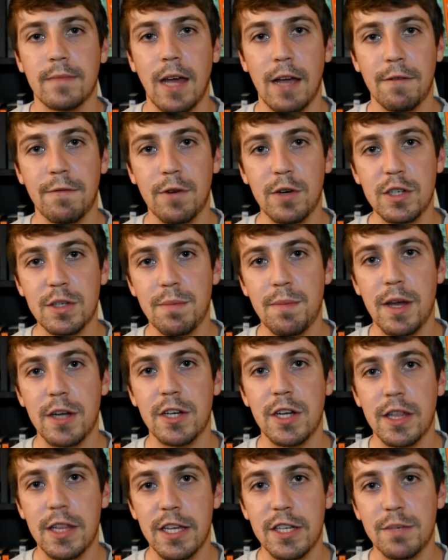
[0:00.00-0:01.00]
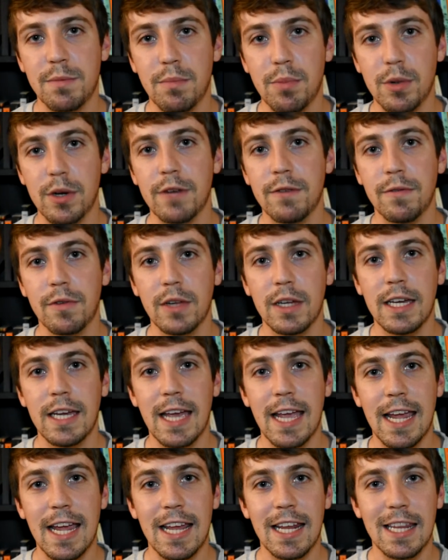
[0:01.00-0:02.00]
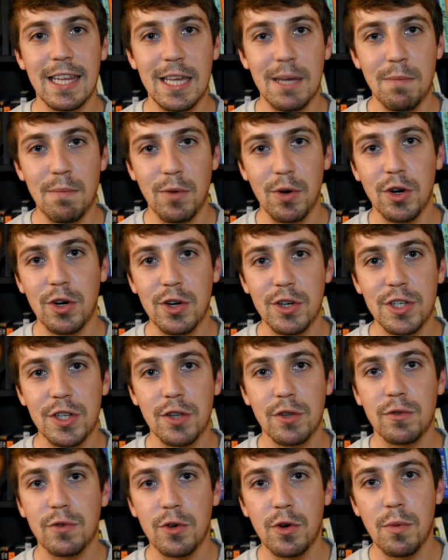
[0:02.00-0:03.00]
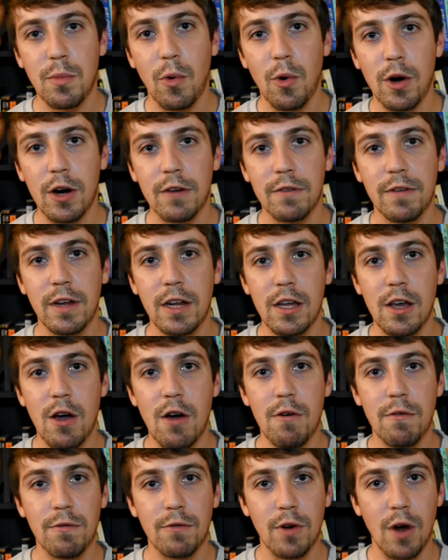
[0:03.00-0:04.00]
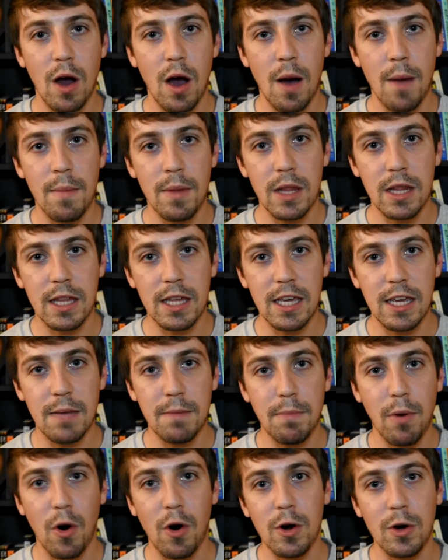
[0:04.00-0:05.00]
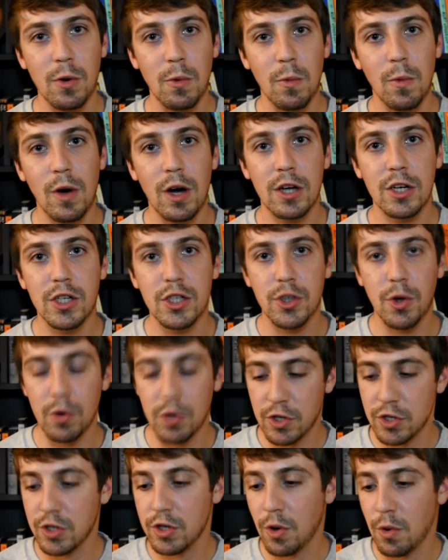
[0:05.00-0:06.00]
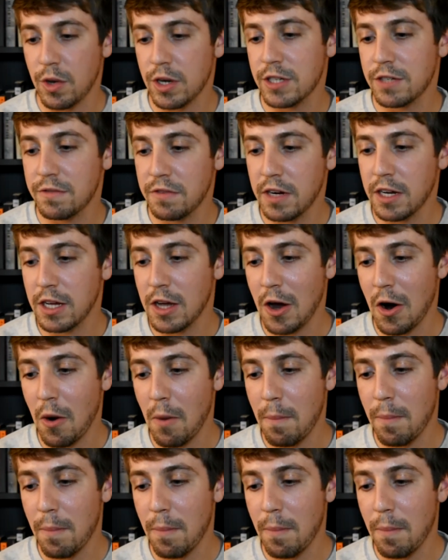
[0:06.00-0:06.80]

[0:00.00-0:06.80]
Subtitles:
I first mentioned this briefly in the Murders in the Rue Morgue video from the Part 1 short stories video,